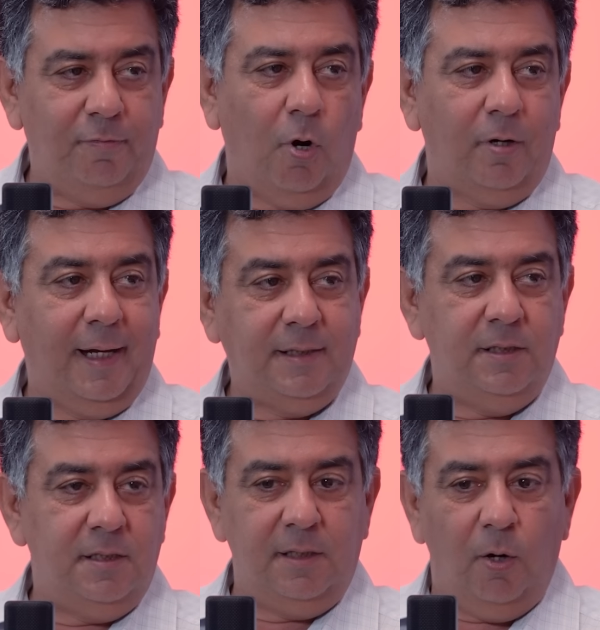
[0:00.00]
of hot
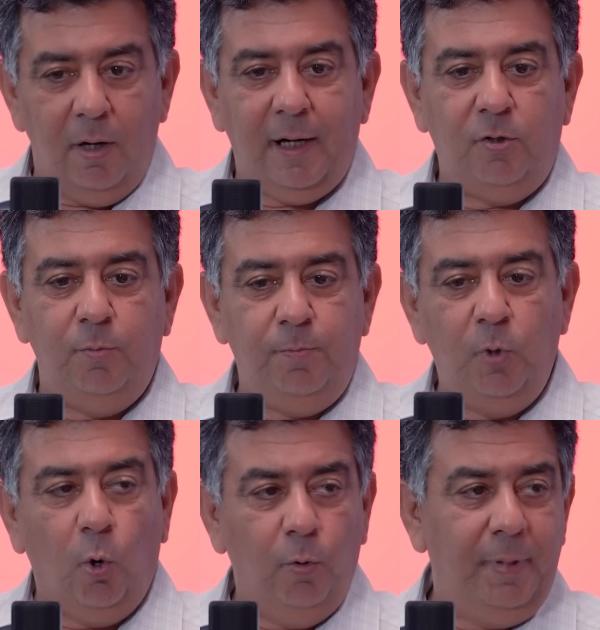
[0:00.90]
hatches, they all had to
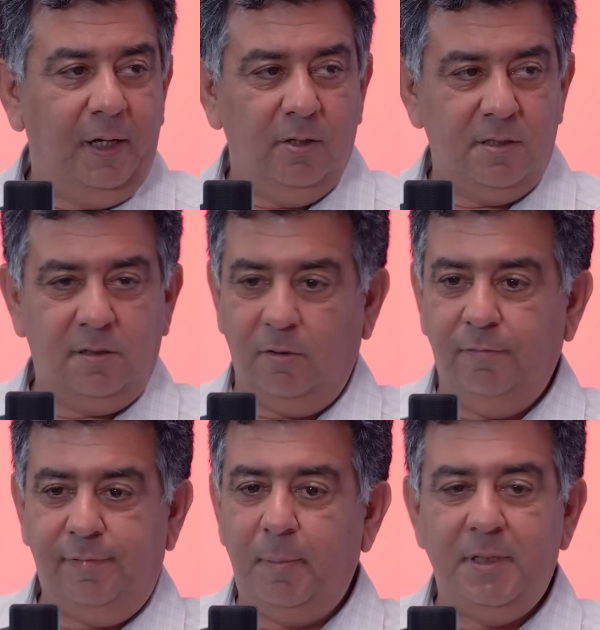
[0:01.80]
go because
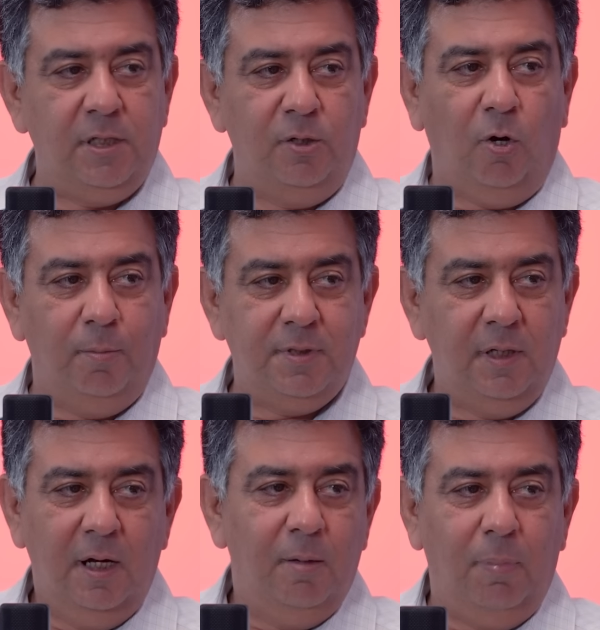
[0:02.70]
of emission norms.
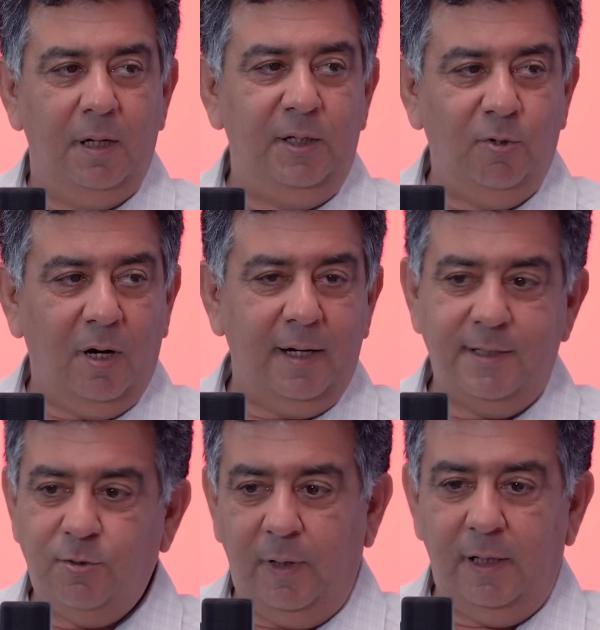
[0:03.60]
Baleno
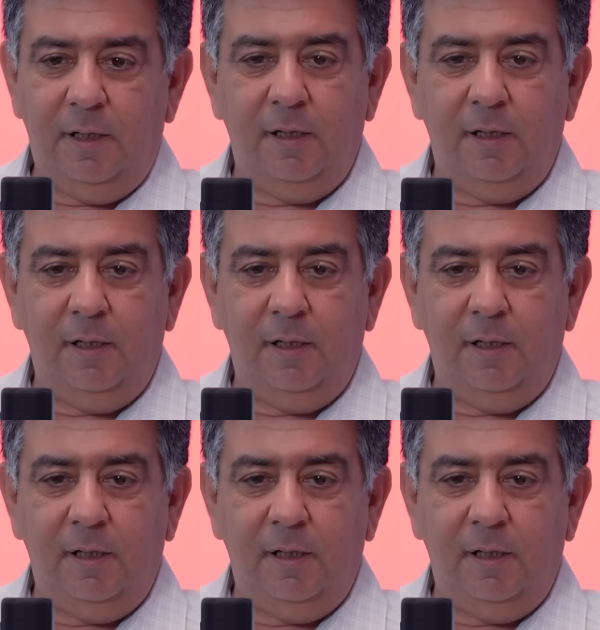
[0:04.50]
RS went,